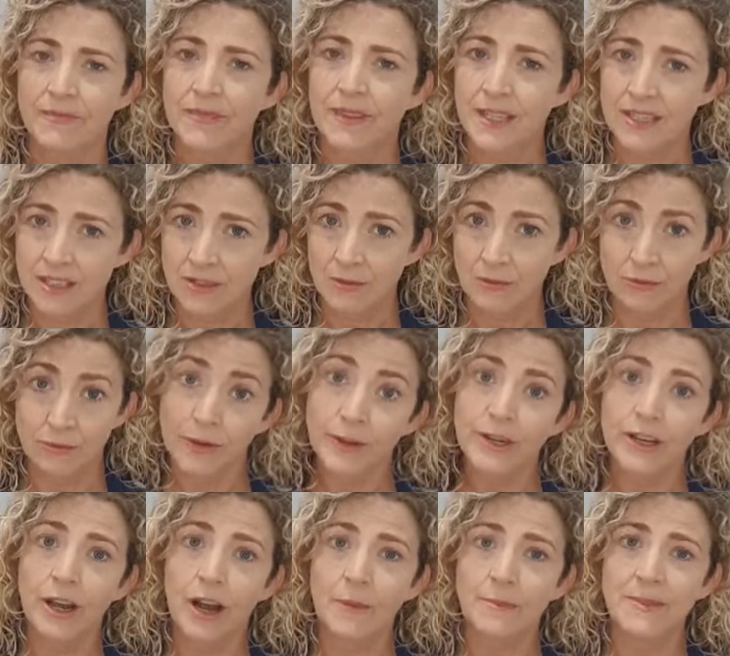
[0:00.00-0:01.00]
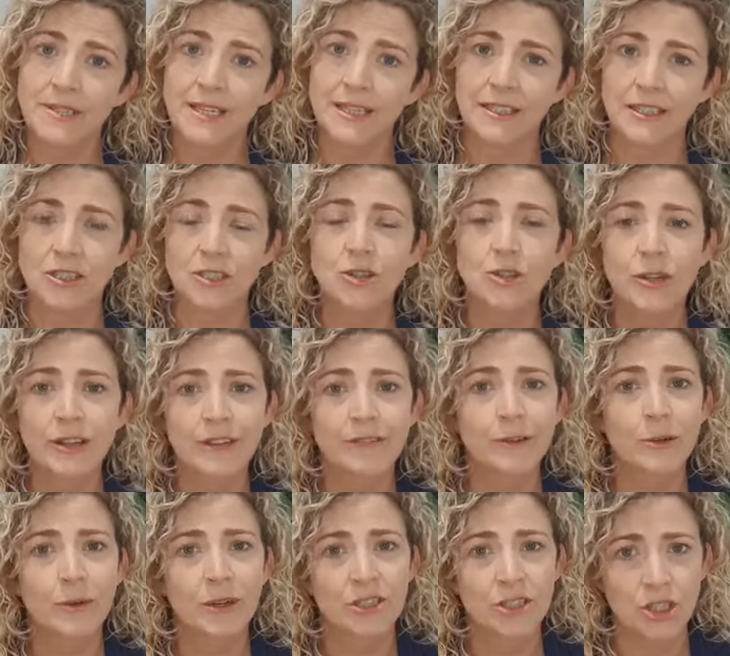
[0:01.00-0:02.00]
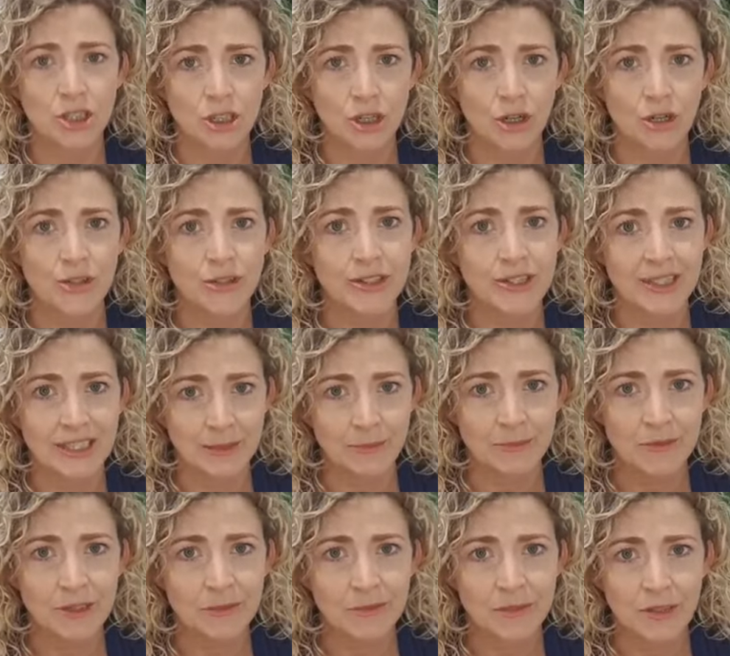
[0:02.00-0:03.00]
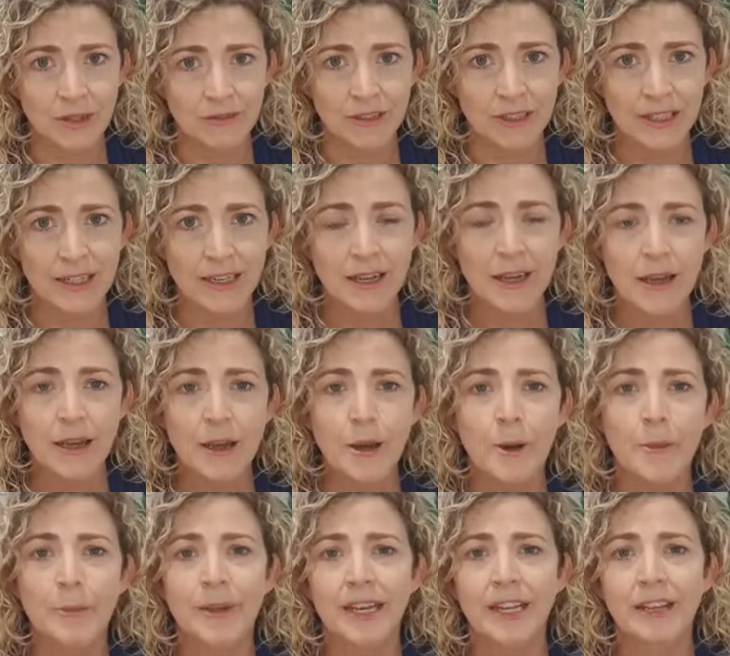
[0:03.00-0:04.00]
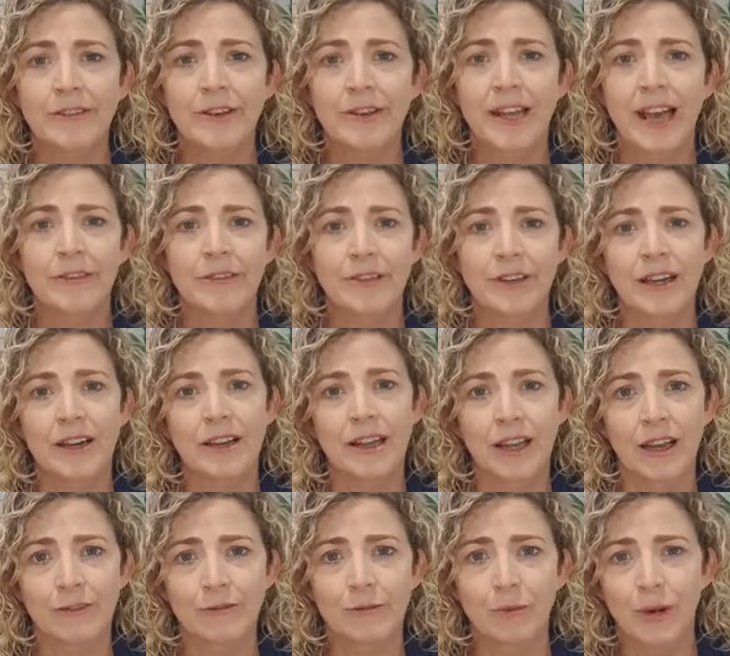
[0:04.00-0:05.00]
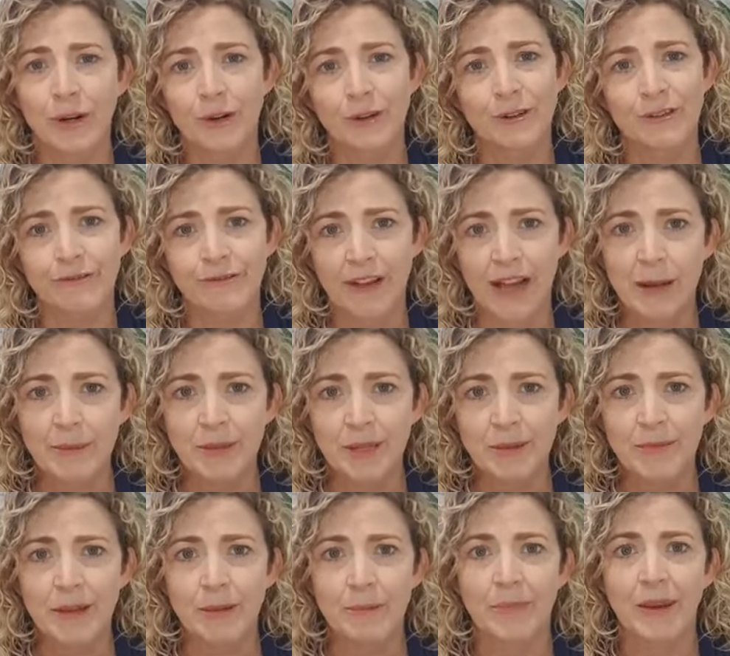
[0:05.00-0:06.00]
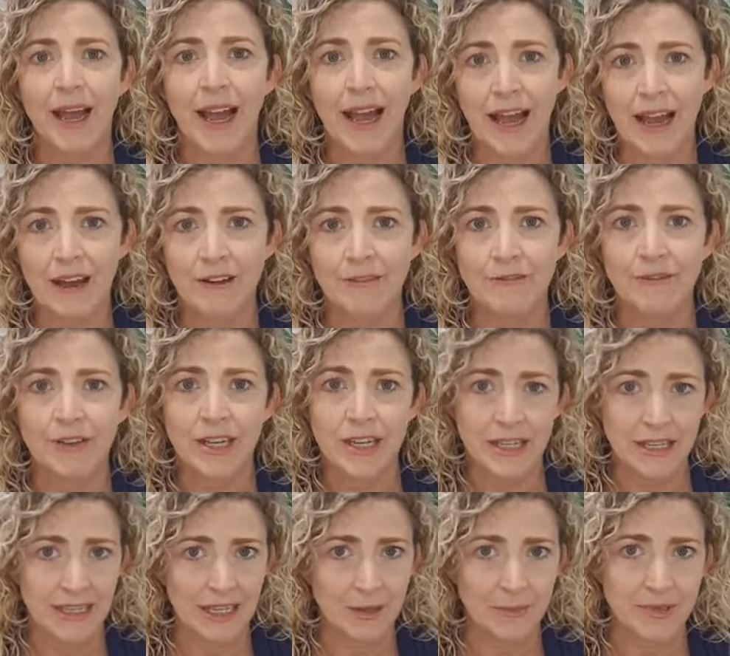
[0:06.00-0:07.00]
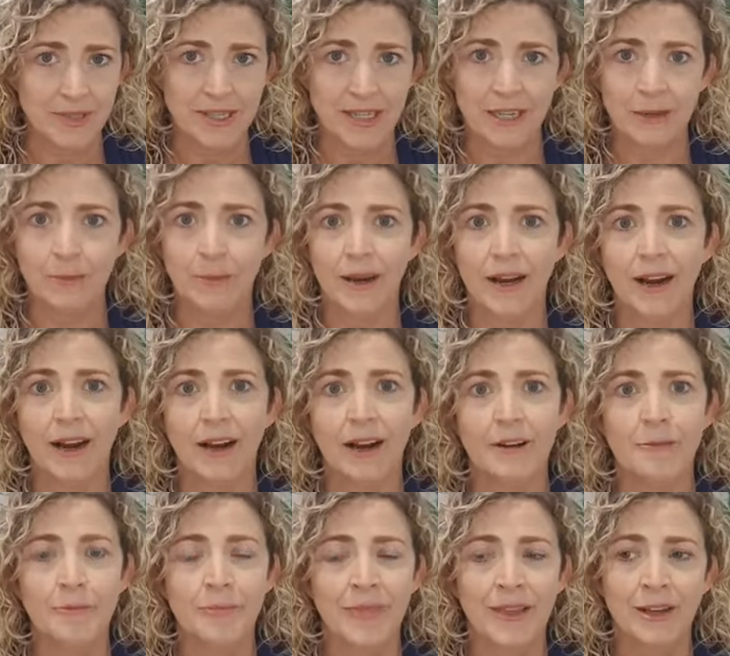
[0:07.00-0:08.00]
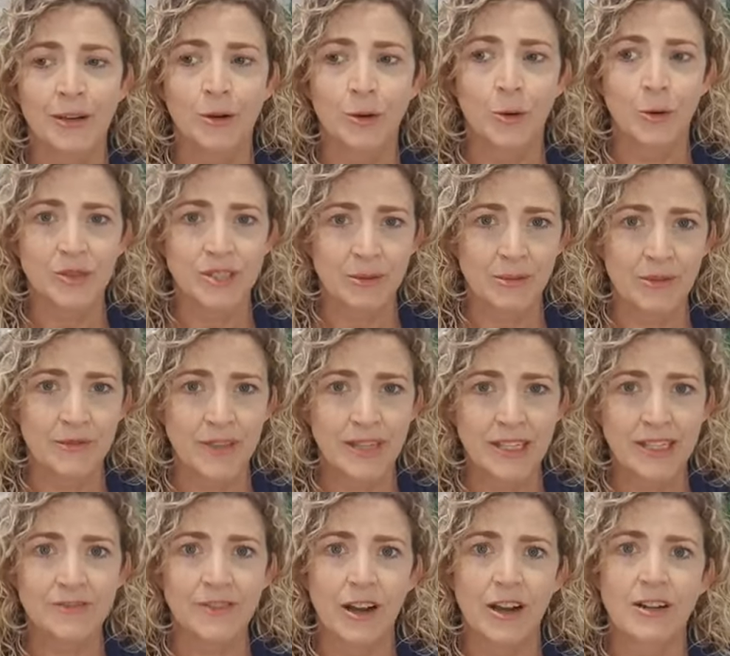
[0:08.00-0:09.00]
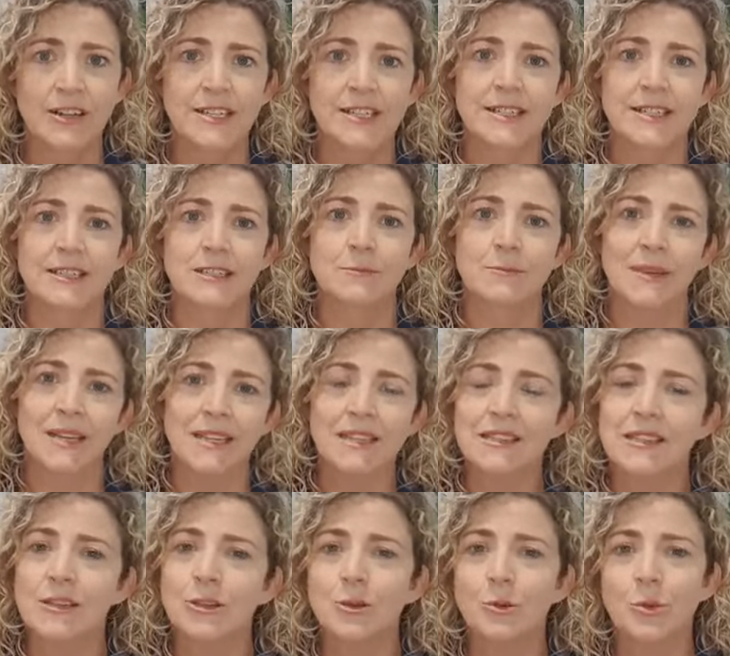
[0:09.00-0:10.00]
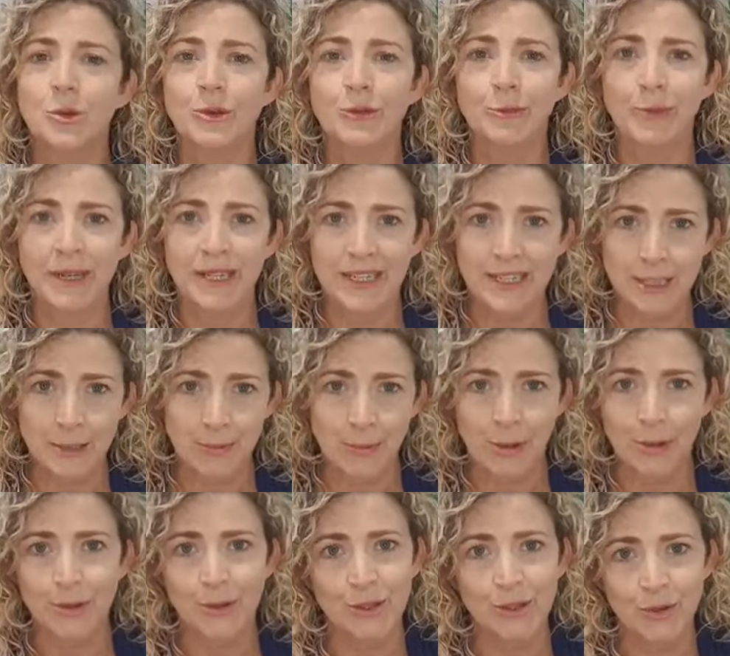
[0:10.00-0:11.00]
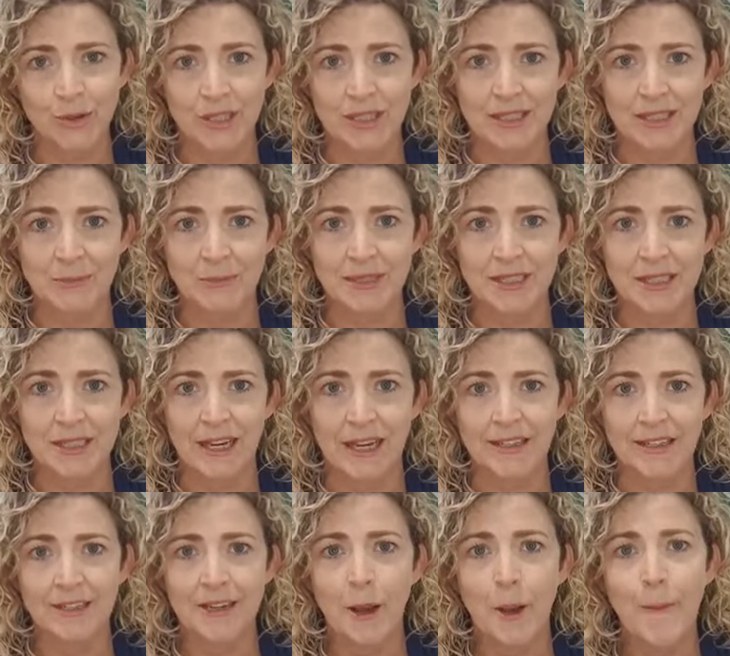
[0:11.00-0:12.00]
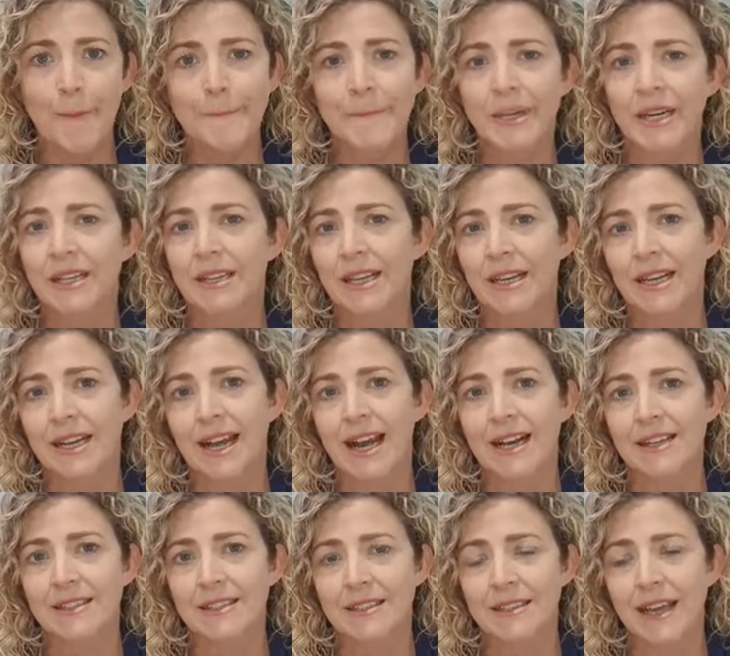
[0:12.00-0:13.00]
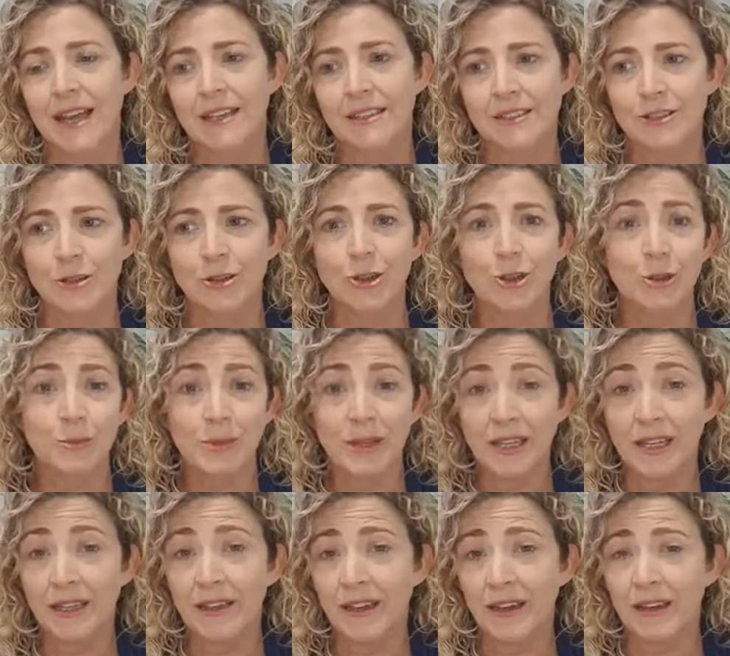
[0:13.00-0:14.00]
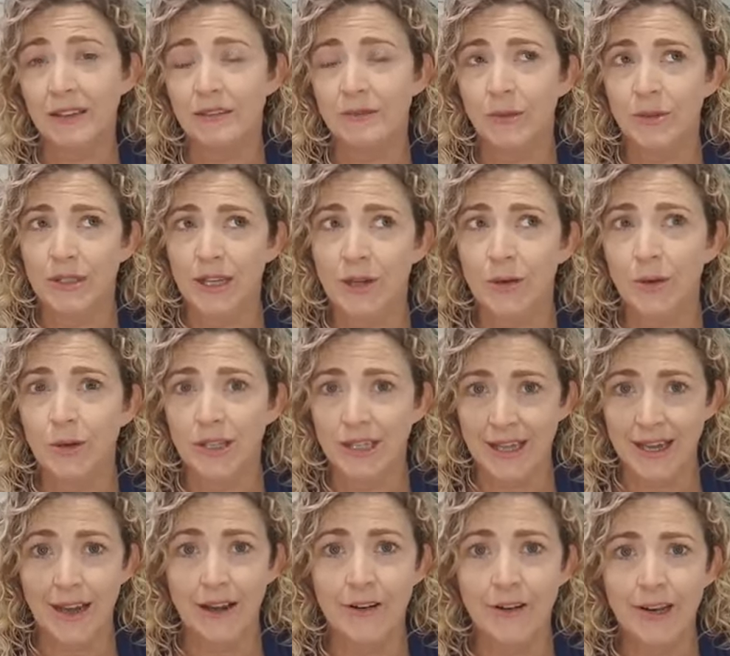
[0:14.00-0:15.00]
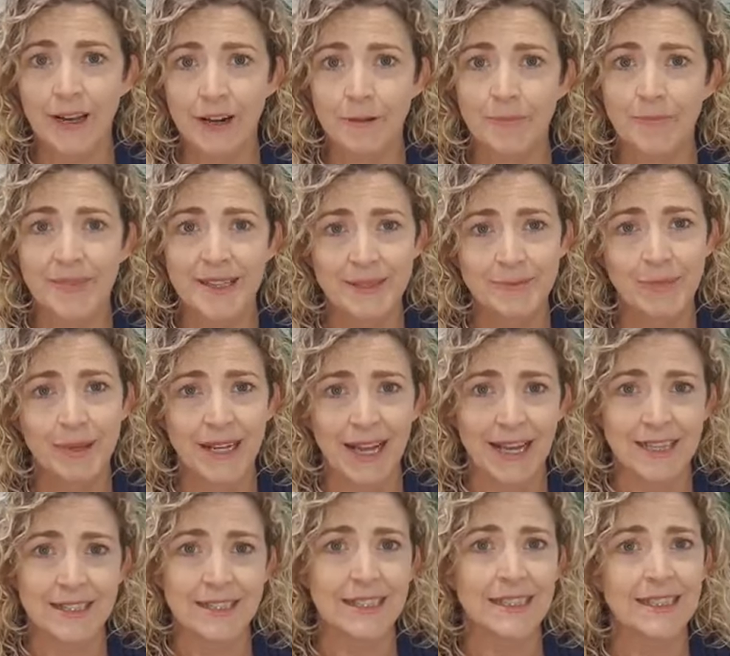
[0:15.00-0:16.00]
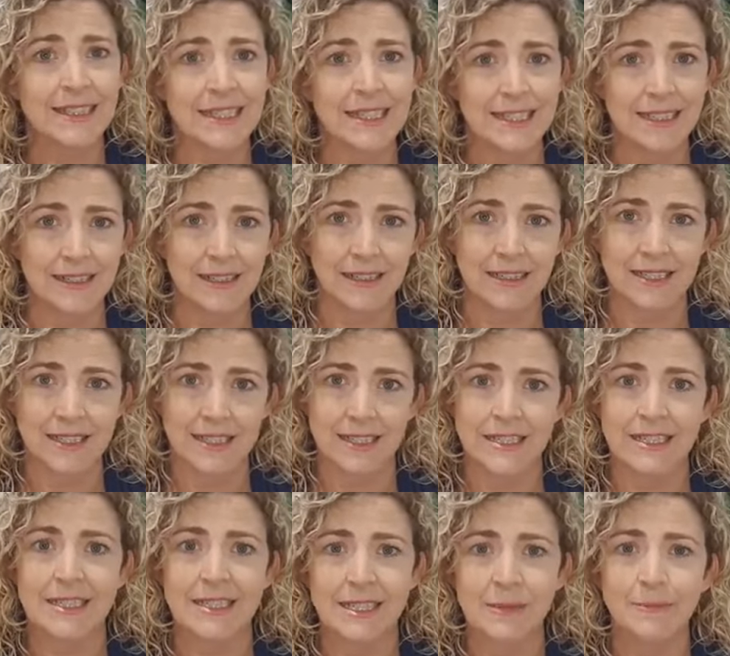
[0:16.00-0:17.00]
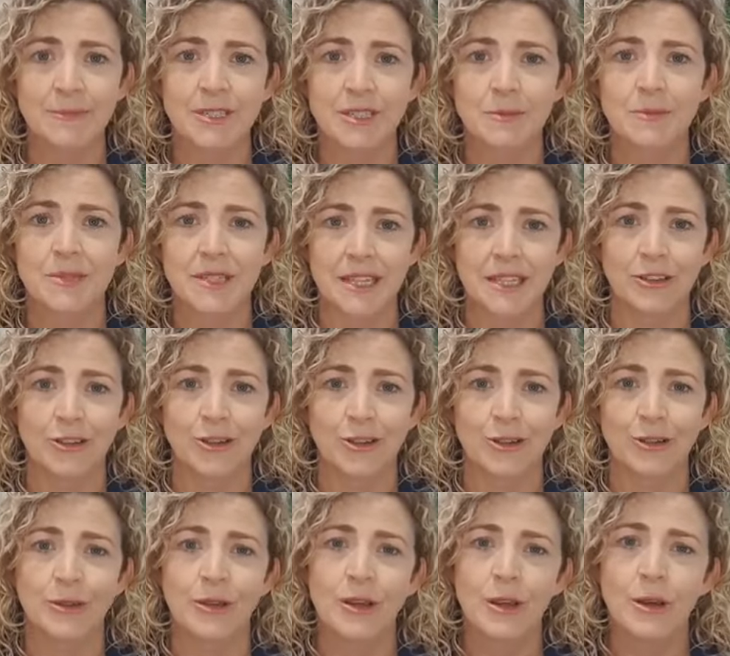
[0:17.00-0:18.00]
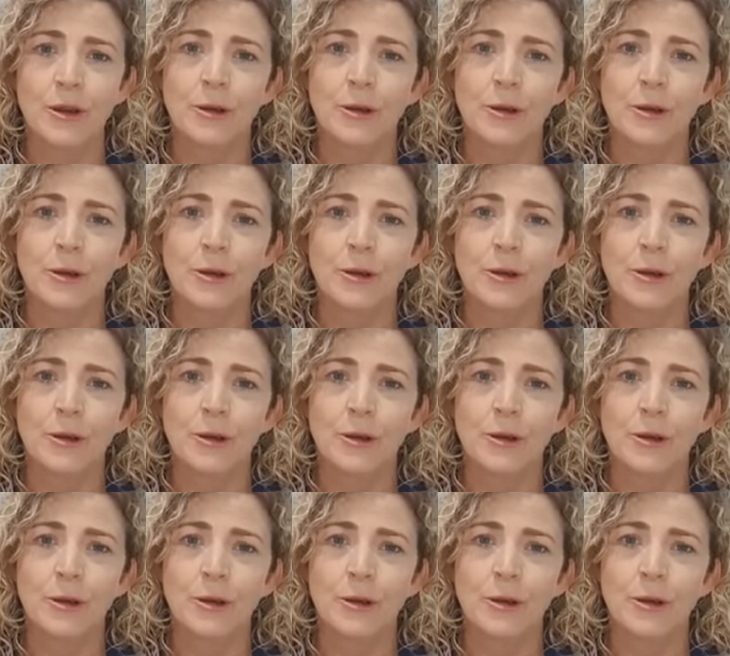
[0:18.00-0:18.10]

That's a very high percentage. Not everyone shows symptoms of it, but even having a loved one or a family member have Epstein-Barr or some of these viruses means that you would have been exposed to it at some stage, but that it hasn't. And so you could be what they call a carrier, but it hasn't elicited symptoms in you.